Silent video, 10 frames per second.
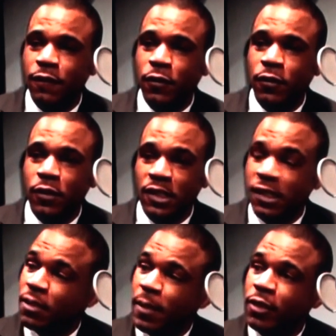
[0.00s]
for the
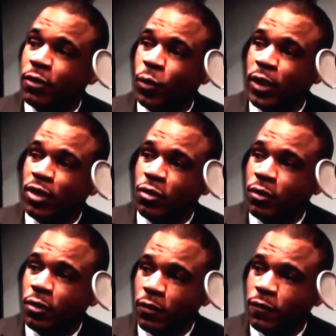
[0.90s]
system I do, Wing
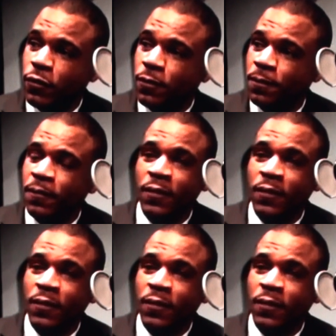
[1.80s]
Chun, Kung Fu.